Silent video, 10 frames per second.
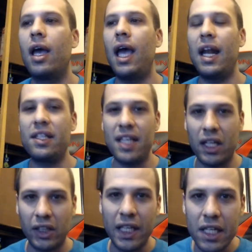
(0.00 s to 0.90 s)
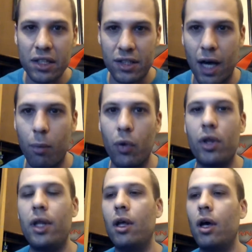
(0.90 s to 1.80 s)
and it's at least double
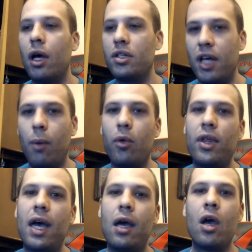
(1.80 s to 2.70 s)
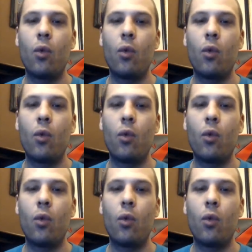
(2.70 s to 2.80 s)
that